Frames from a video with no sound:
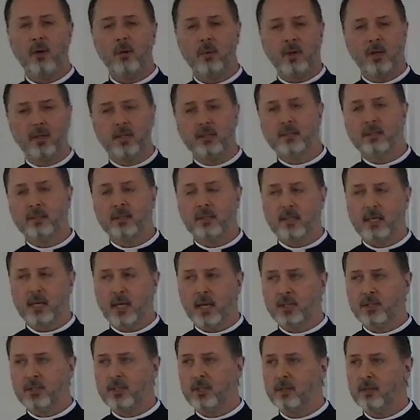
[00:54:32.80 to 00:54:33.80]
I went into the
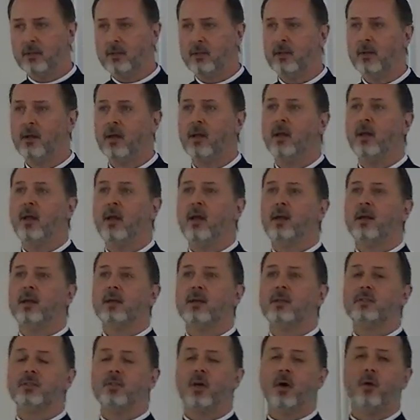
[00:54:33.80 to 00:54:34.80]
kitchen.
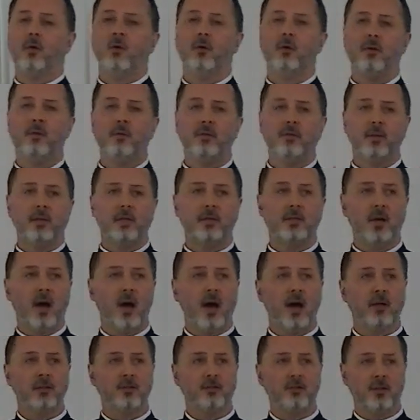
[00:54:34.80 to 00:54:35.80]
So the
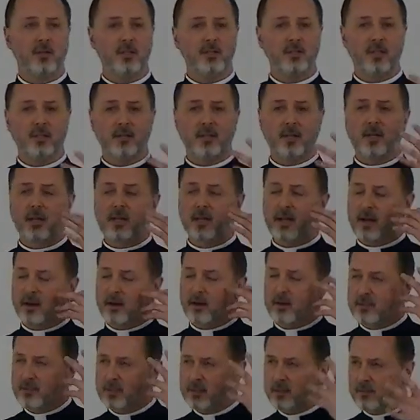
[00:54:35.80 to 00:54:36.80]
doctrines and the
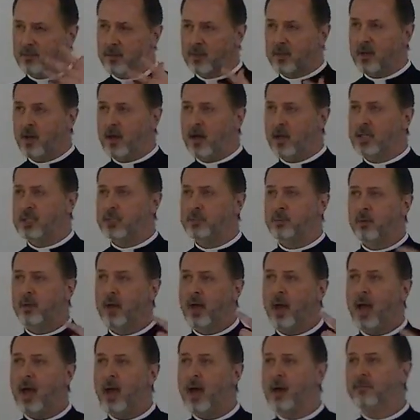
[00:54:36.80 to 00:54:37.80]
clarity of the gospel
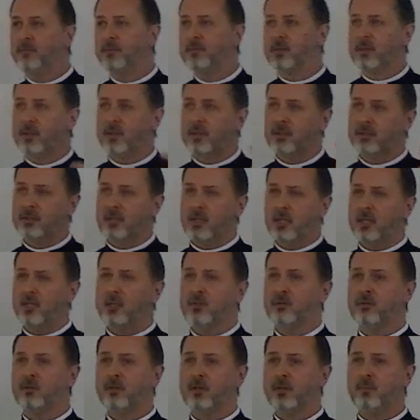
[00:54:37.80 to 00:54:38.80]
have to
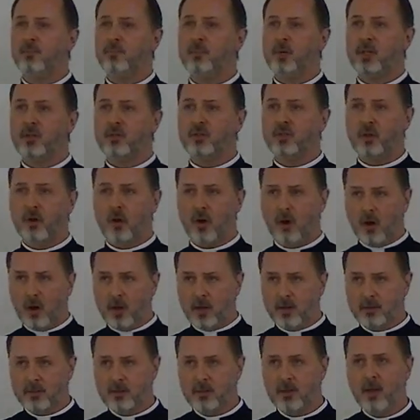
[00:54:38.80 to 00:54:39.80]
continually be
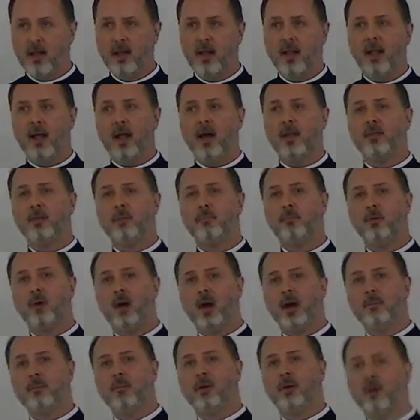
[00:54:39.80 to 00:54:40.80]
taught. And the
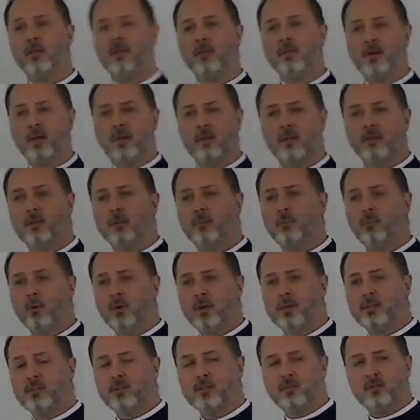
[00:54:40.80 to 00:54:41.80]
primary thing that the
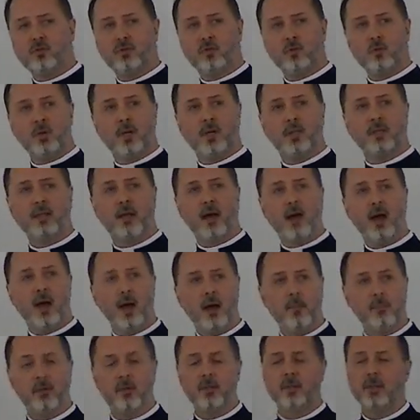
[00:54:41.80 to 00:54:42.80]
priest is doing in the
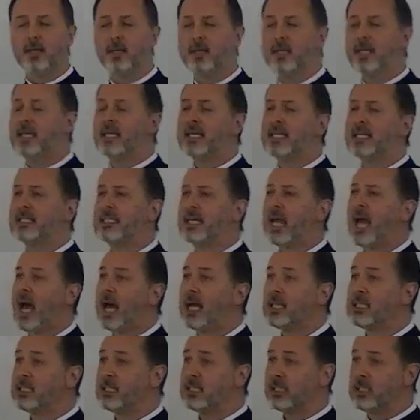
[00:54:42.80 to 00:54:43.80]
homily is
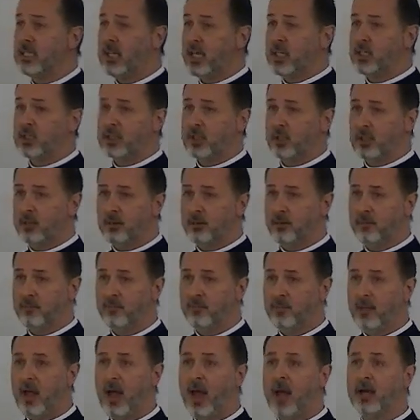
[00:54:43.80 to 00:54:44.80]
as teacher
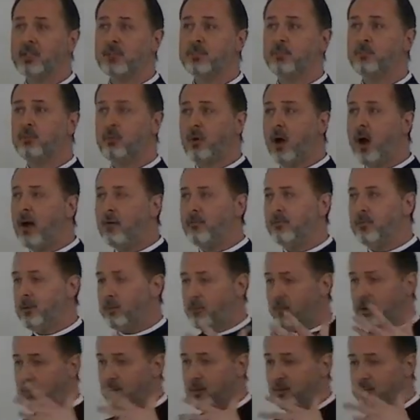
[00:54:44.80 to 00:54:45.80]
as prophet.
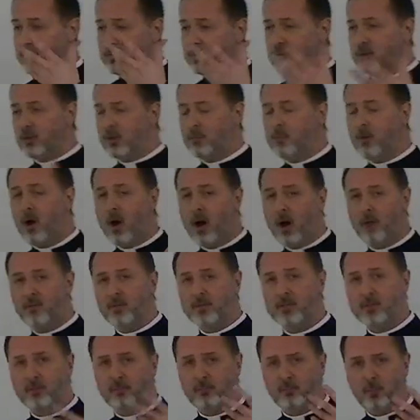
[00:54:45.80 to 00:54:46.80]
We use the term
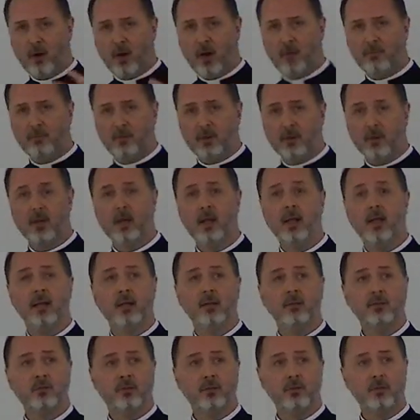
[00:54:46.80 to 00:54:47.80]
office of prophet
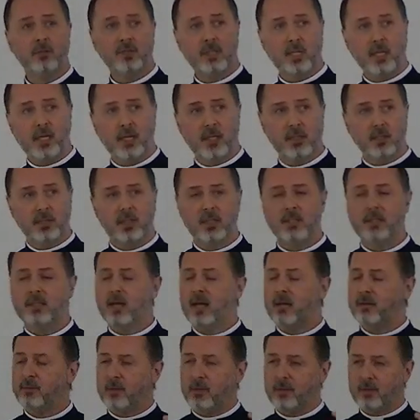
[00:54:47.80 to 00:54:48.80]
to teach. He's
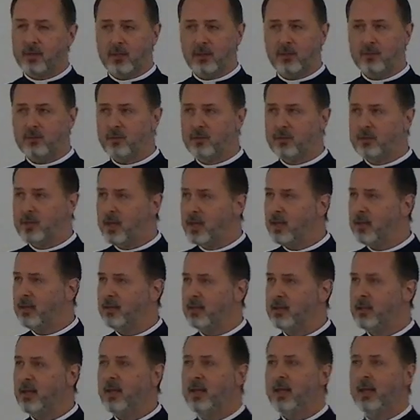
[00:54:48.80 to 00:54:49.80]
not there to entertain
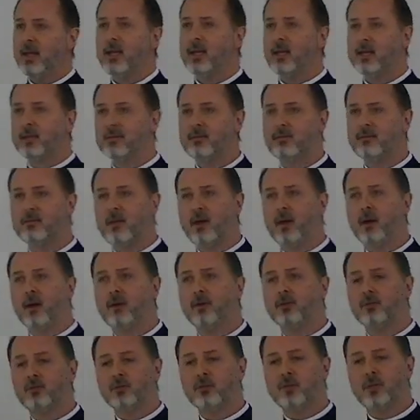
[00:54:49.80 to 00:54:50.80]
you. He is
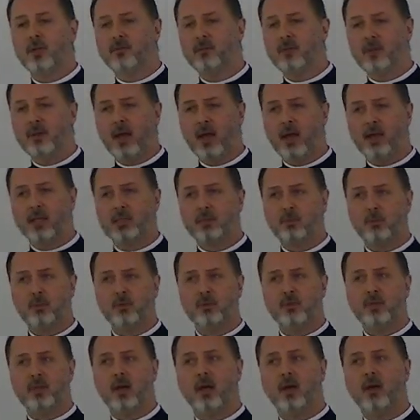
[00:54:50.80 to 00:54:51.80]
there to give an
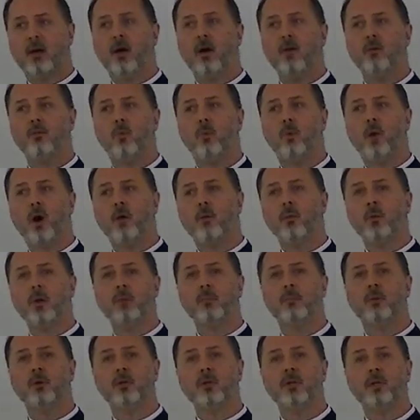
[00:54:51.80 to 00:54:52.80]
expose of what we
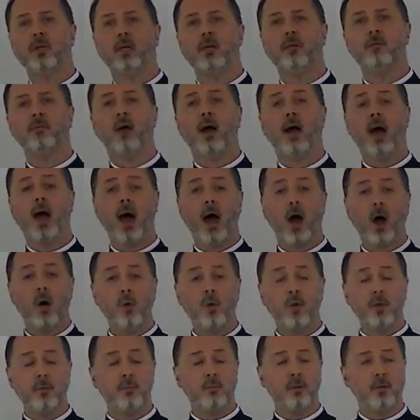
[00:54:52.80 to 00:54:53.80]
believe, how
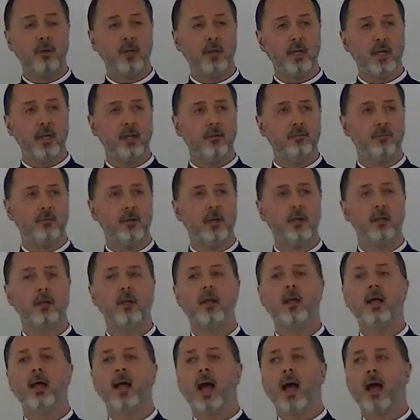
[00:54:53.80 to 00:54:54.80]
we believe it,
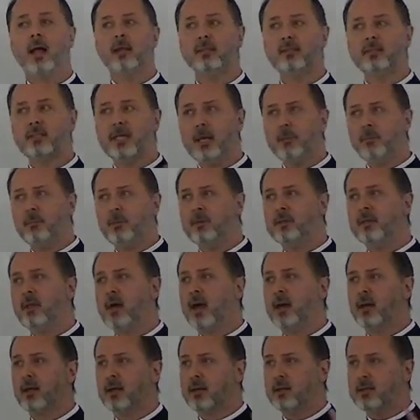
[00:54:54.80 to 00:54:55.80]
and deepen
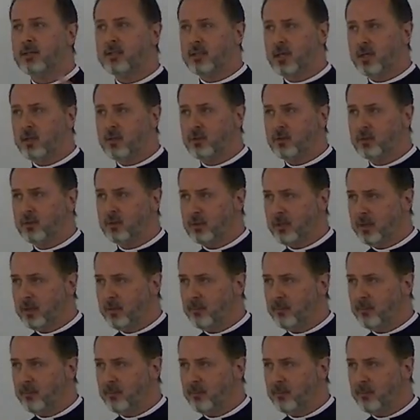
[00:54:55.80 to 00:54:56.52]
that continually.